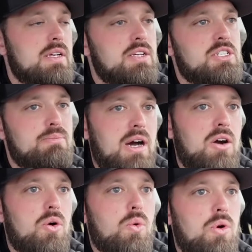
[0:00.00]
is
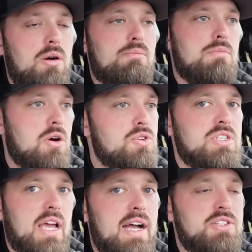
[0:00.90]
about what
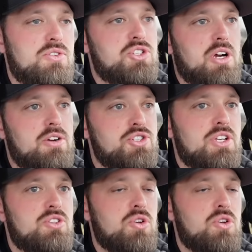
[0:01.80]
most guys are charging